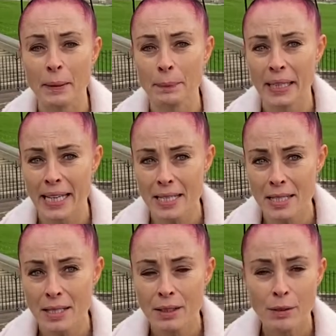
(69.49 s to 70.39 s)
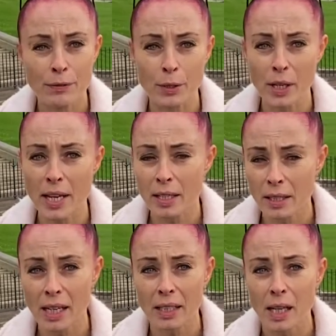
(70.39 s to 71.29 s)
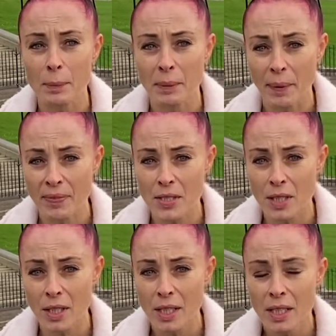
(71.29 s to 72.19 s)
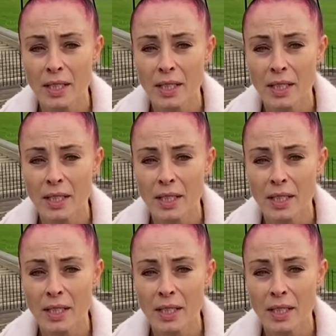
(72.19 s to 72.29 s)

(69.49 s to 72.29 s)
place for a year and a couple of months now.